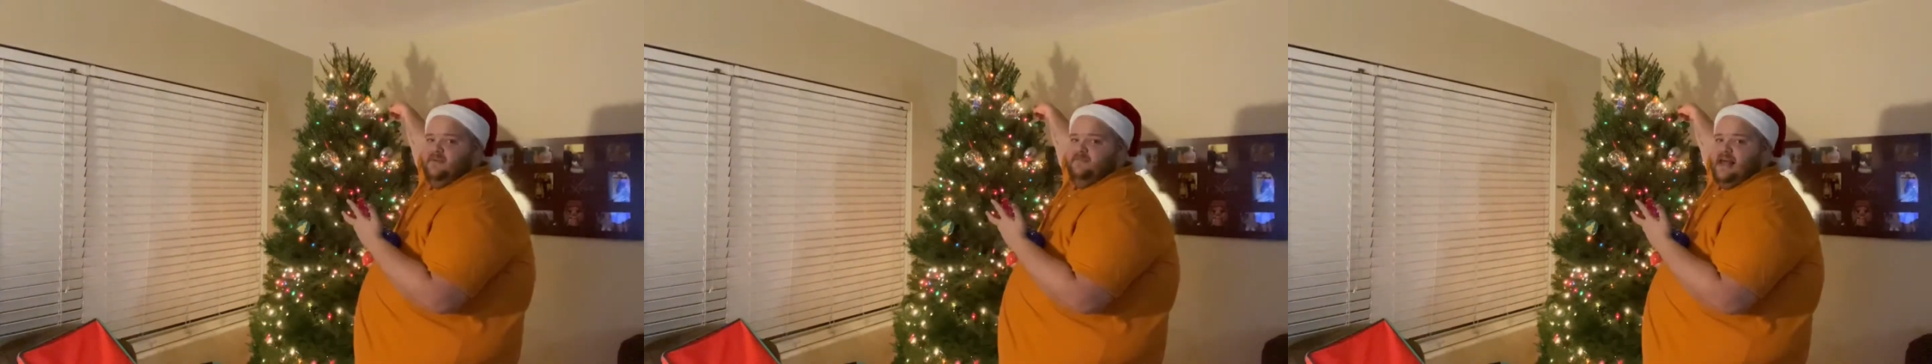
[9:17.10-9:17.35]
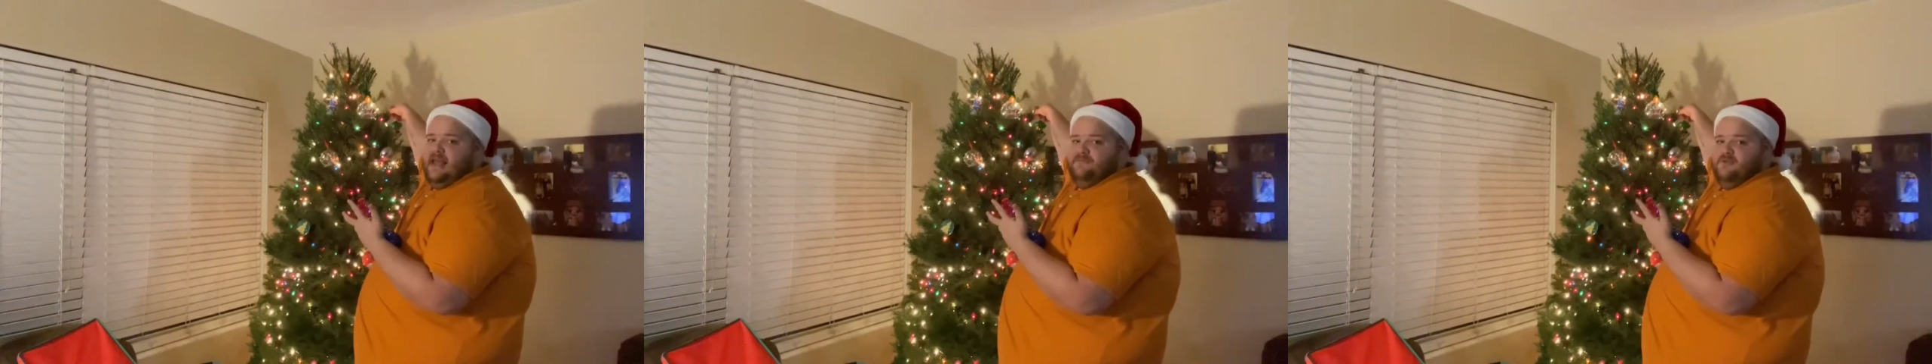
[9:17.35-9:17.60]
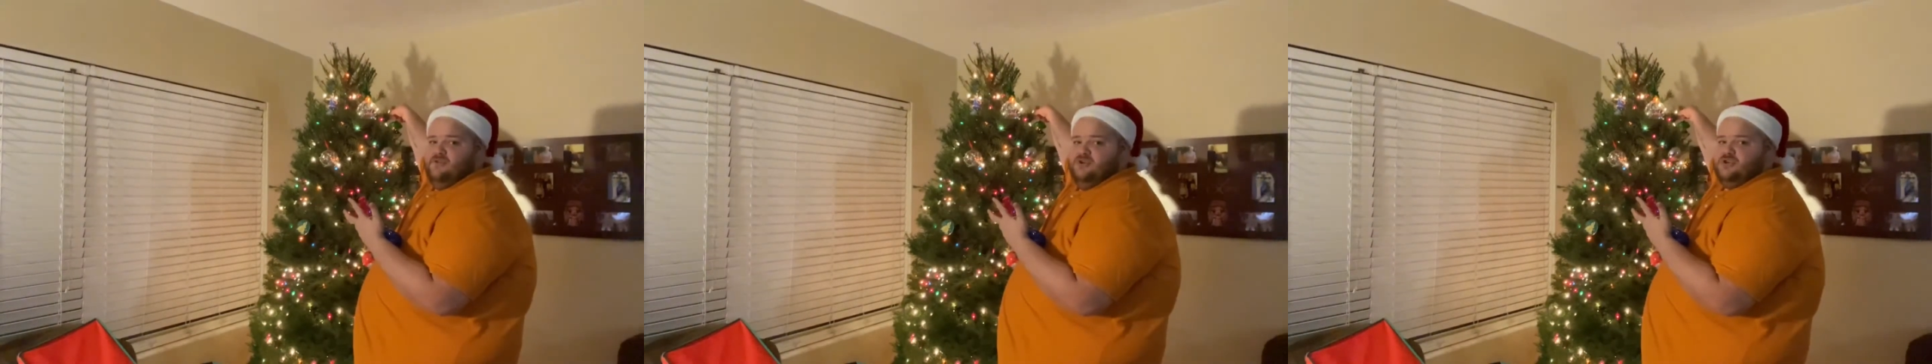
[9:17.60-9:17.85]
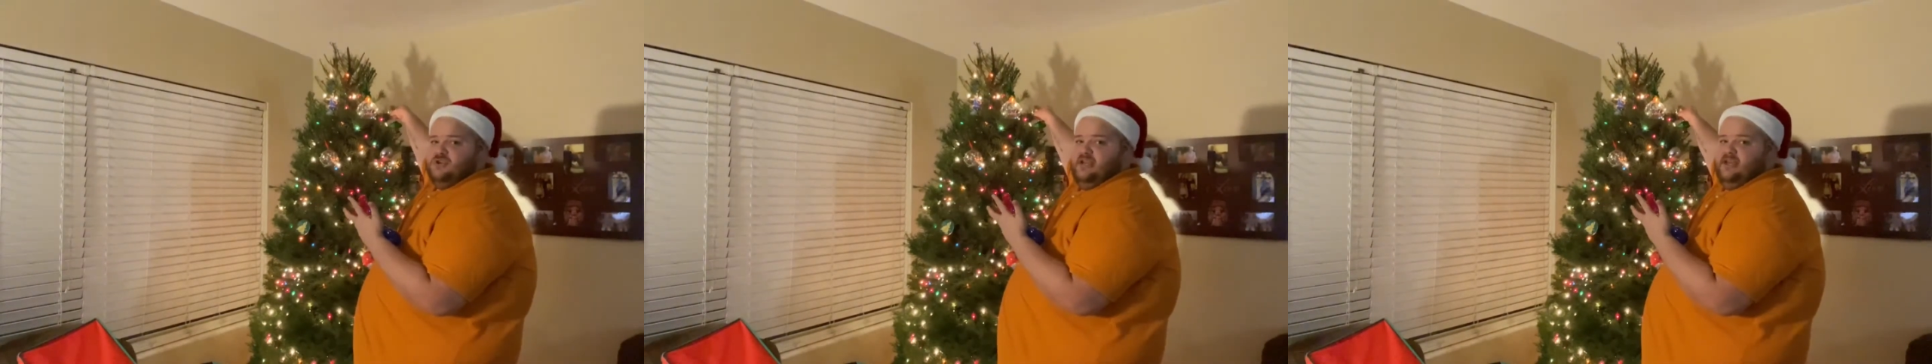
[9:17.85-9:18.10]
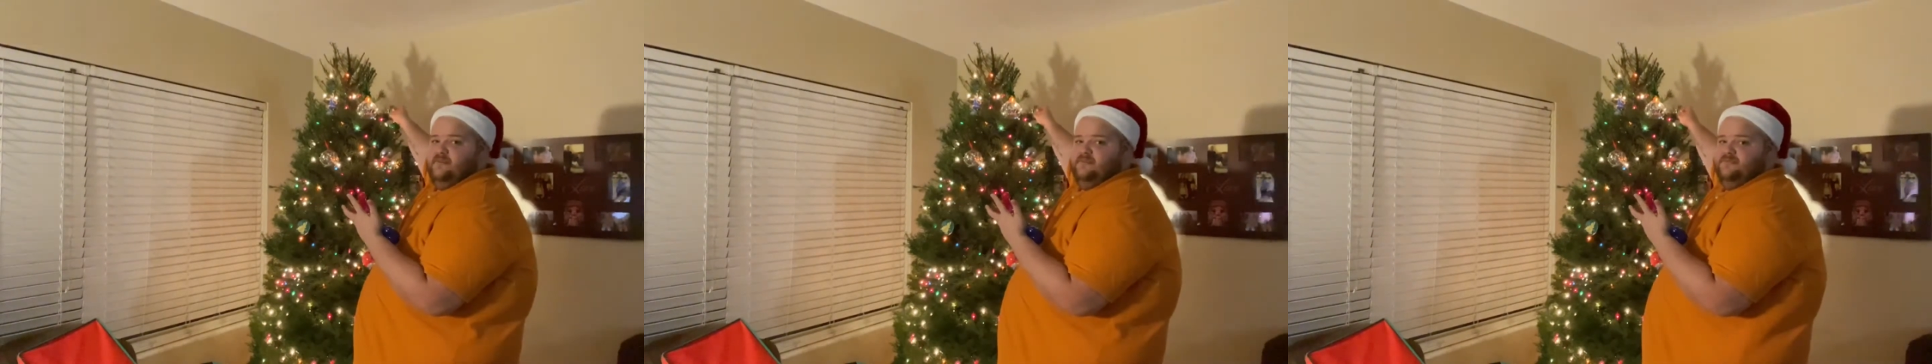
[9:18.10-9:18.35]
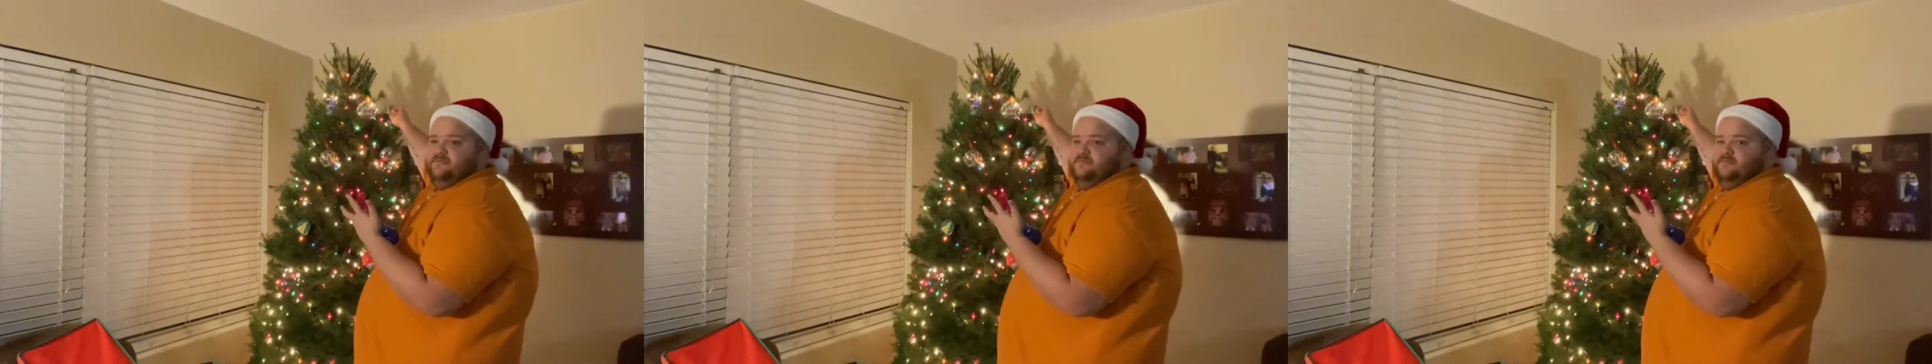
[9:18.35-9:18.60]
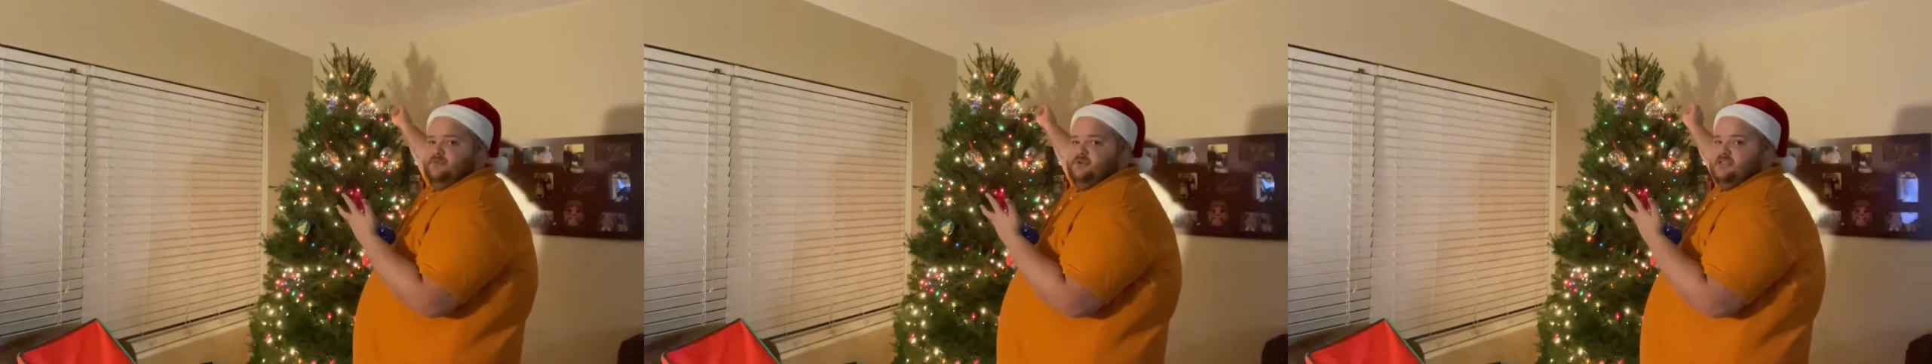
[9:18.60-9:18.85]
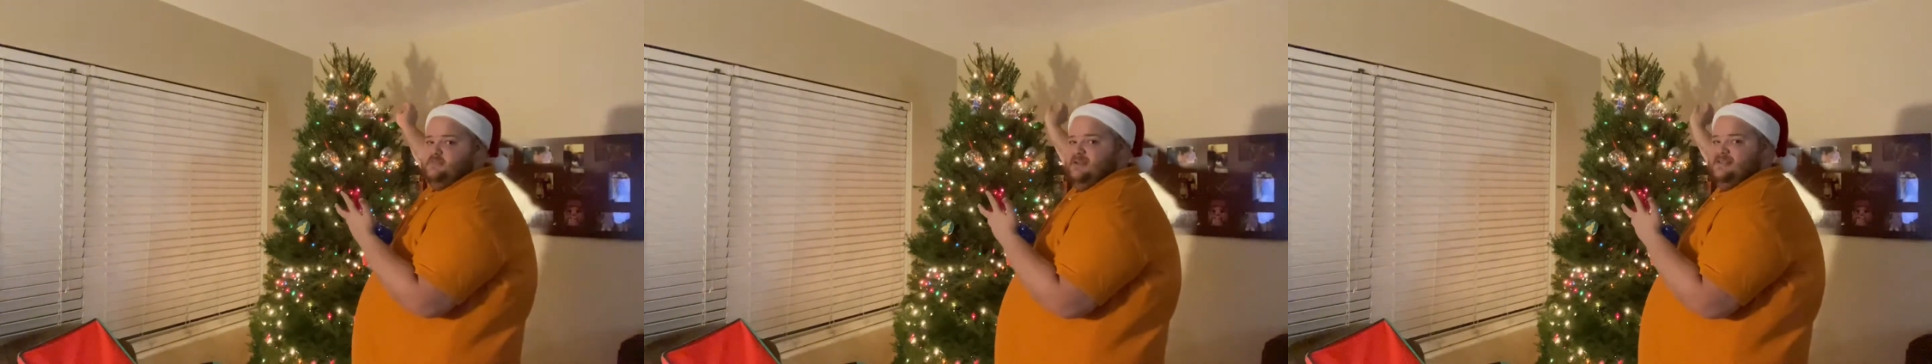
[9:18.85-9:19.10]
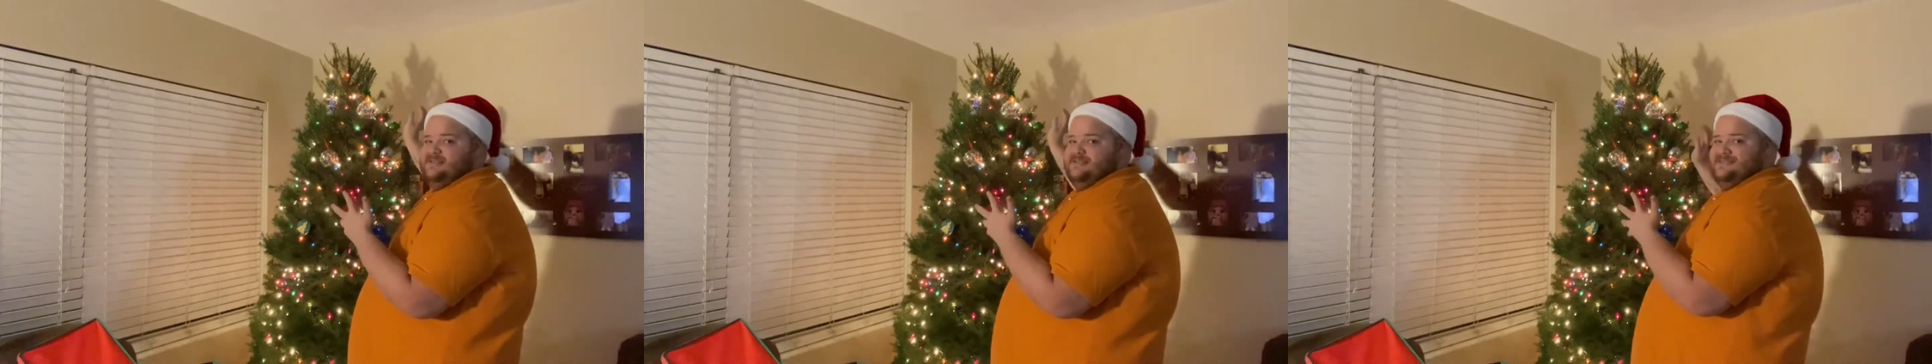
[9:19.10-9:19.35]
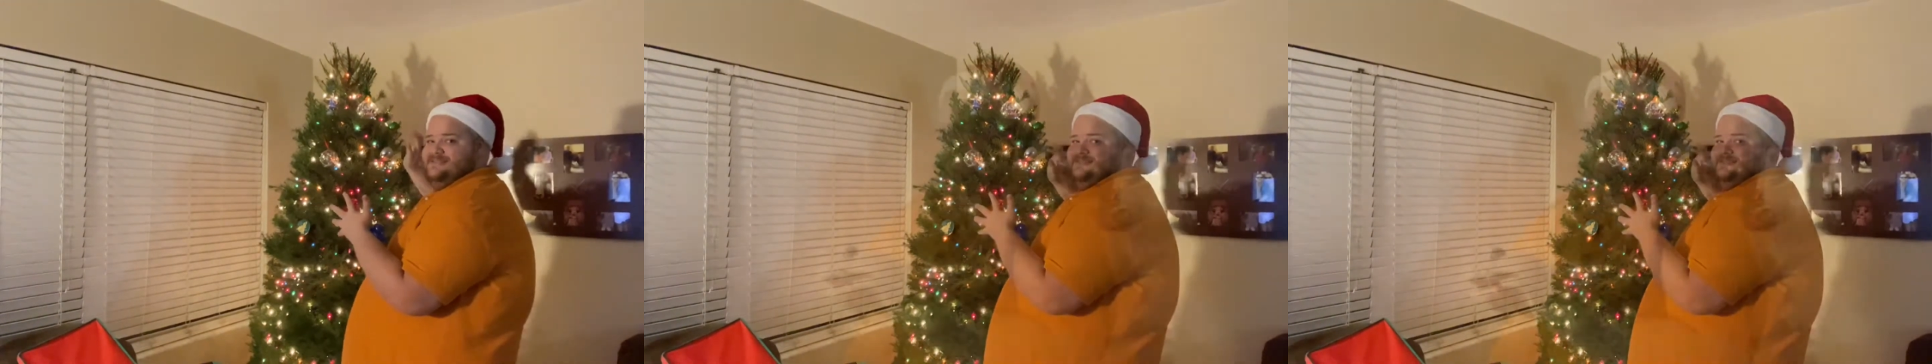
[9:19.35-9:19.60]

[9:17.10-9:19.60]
life, on the tree of Christmas. Need